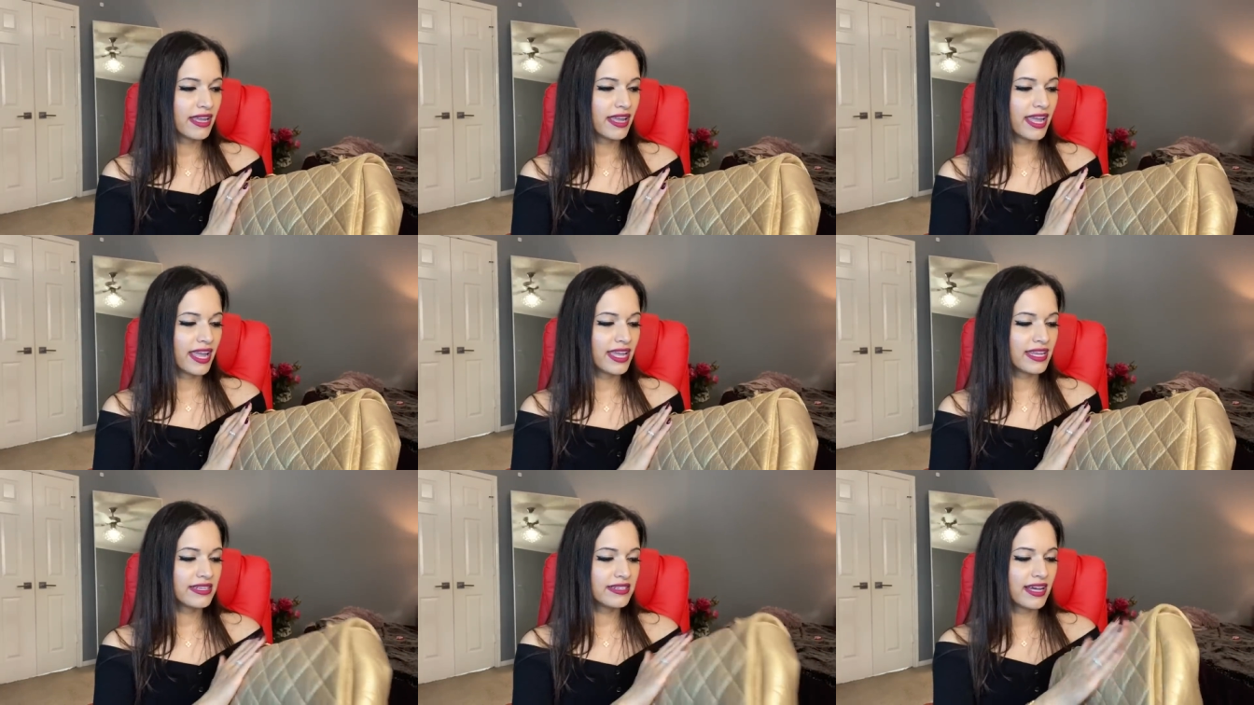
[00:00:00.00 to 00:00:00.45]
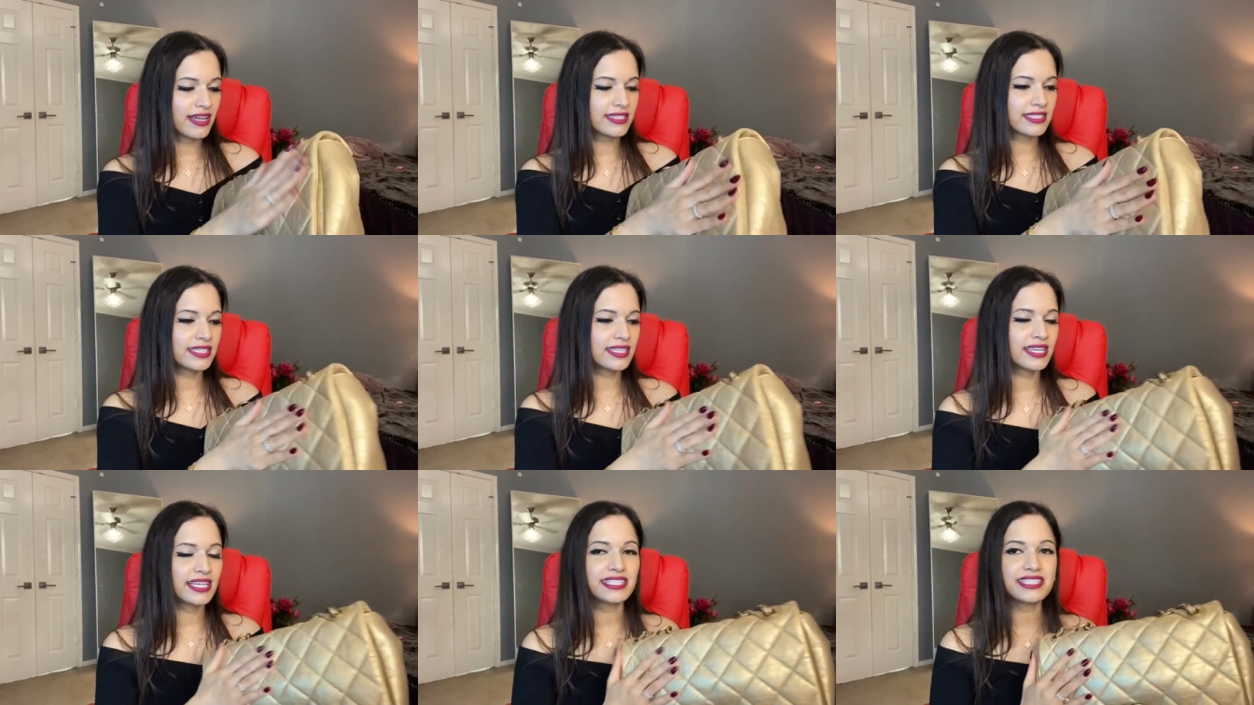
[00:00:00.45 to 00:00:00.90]

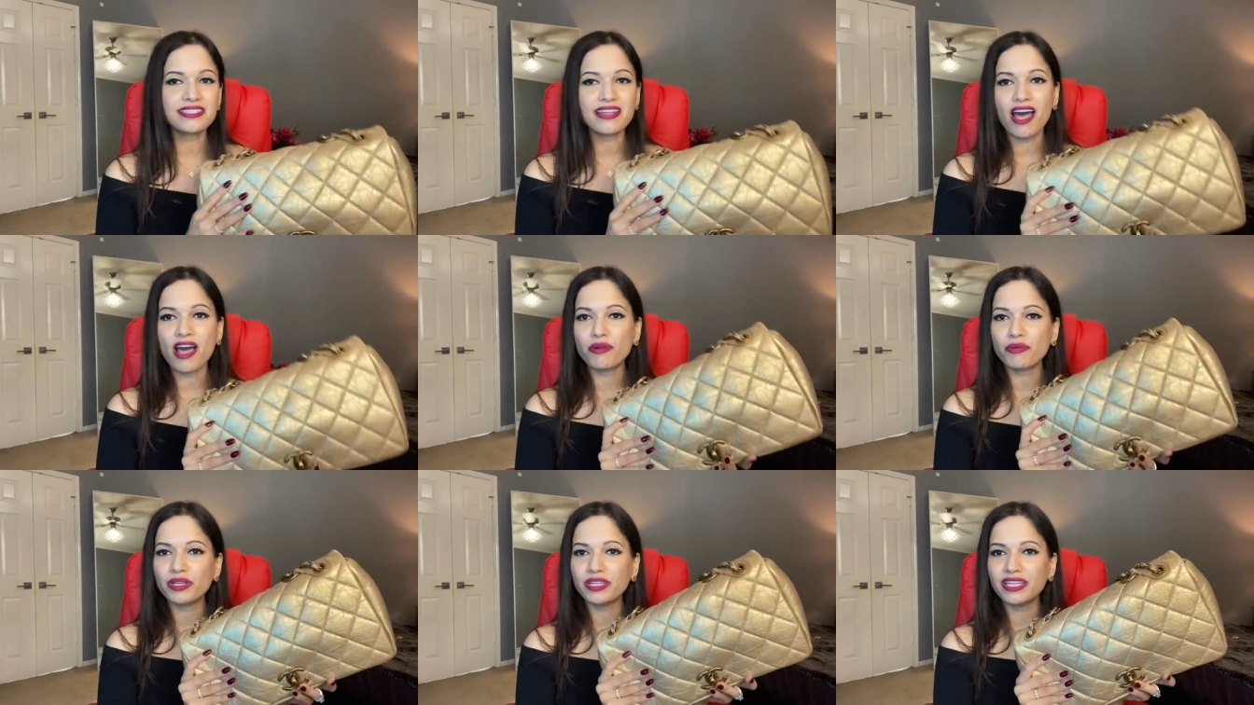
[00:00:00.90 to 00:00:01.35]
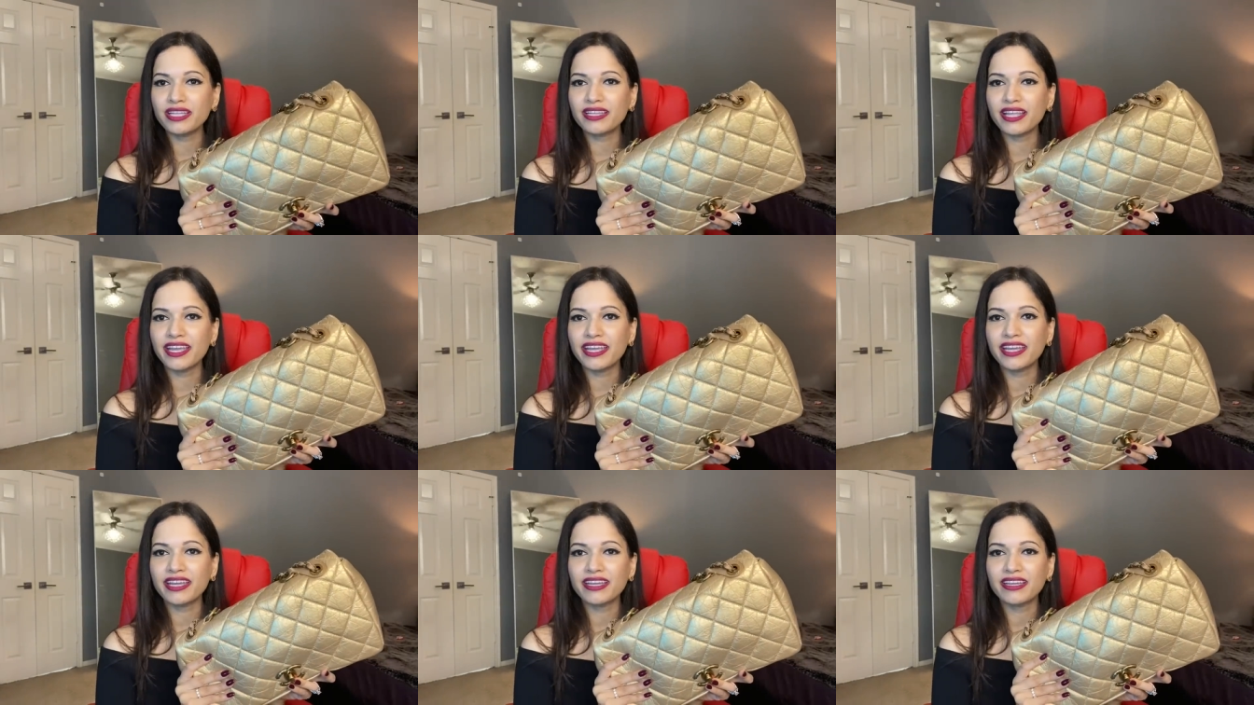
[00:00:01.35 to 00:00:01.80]
it's not really
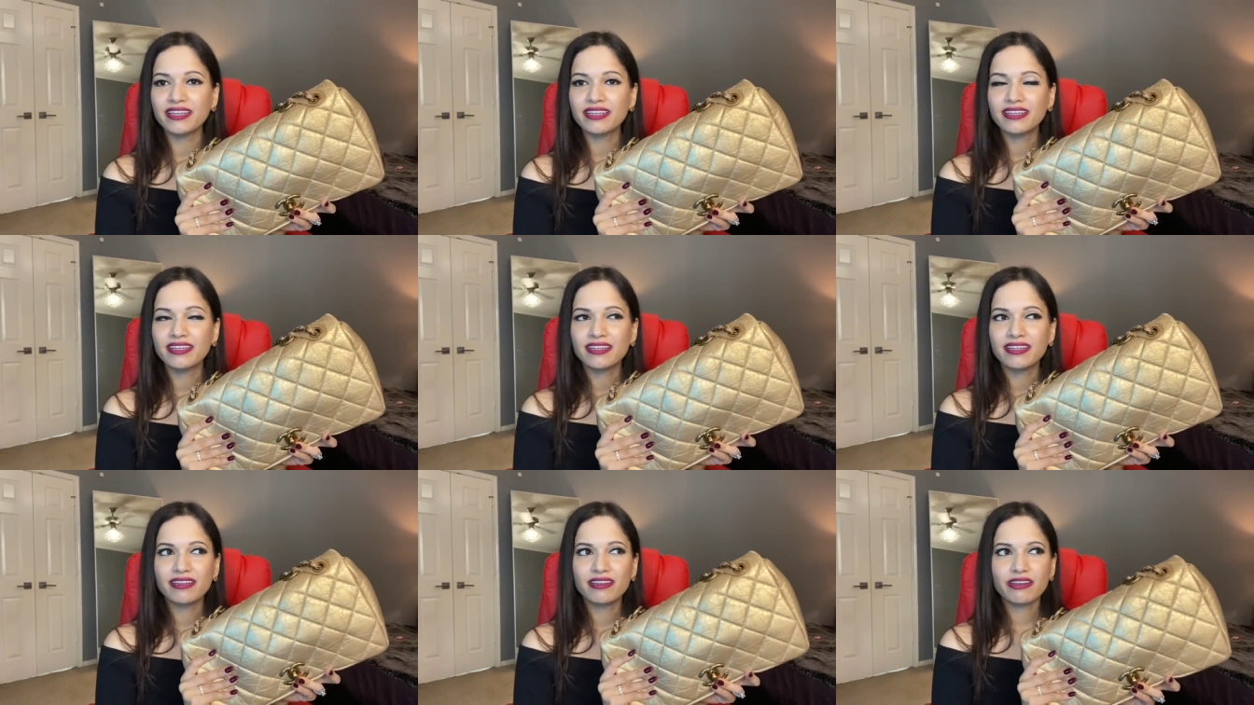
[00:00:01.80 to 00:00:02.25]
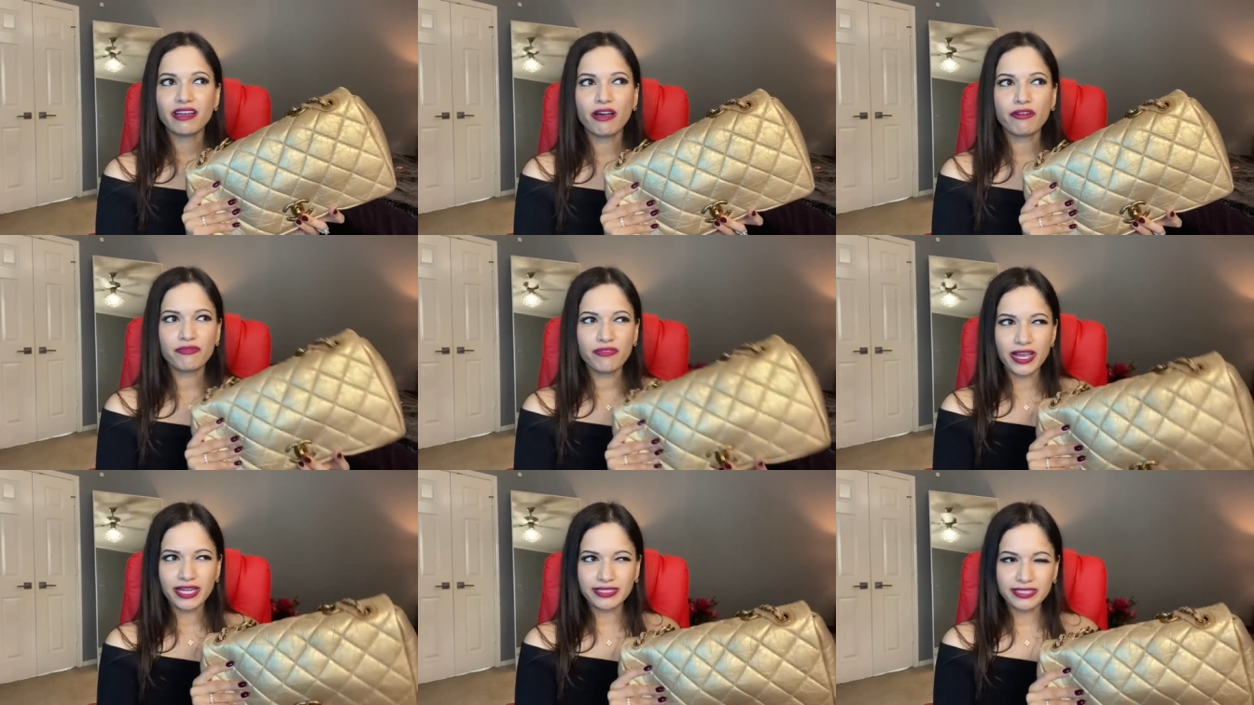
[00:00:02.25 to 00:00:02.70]
like
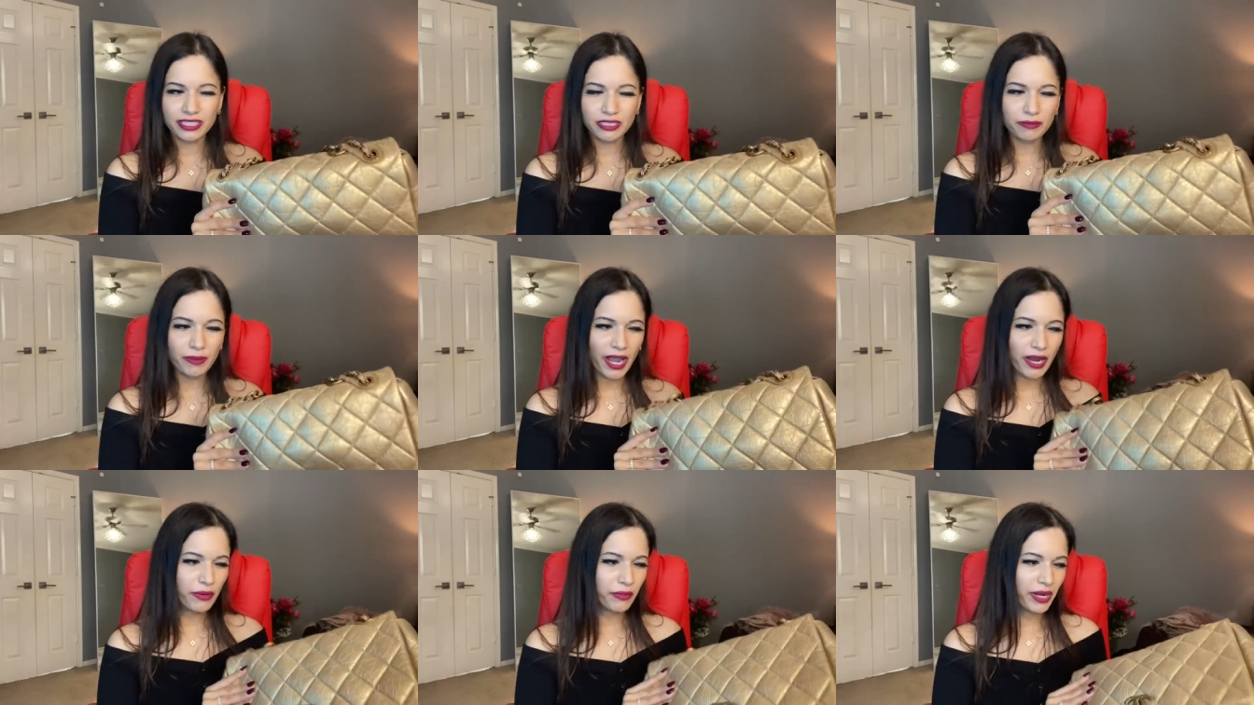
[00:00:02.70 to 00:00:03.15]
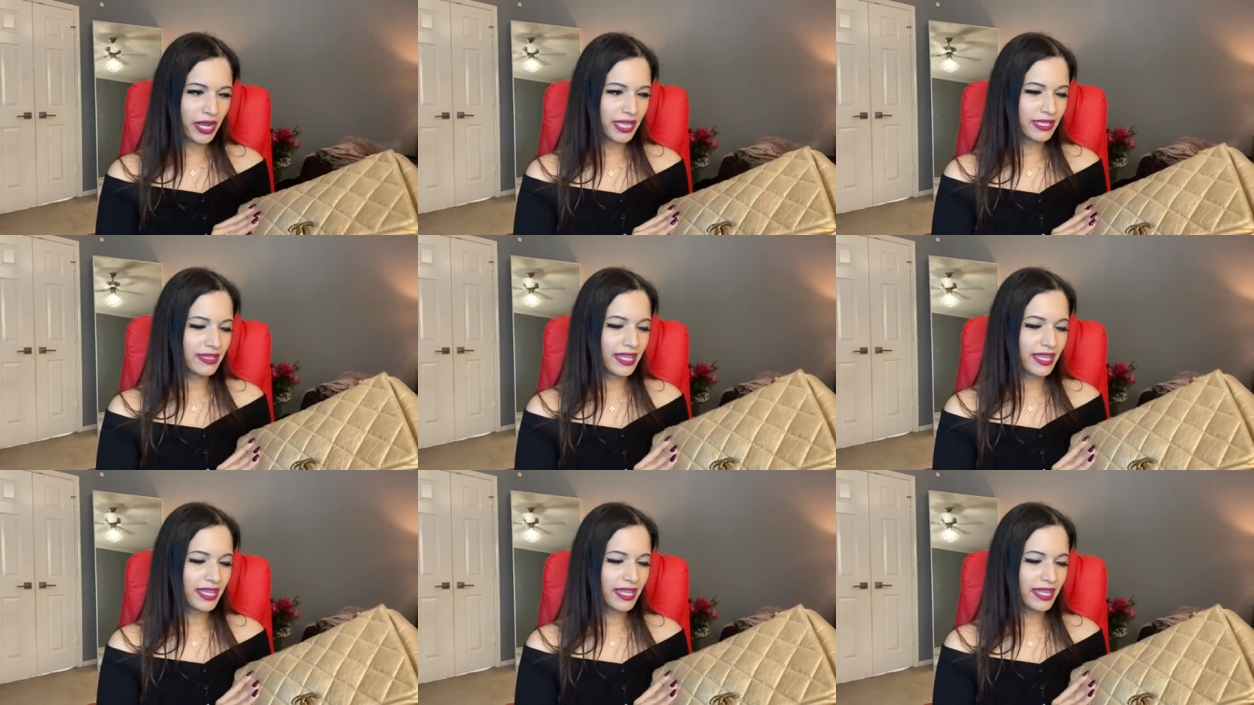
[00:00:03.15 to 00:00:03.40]
affected by rain.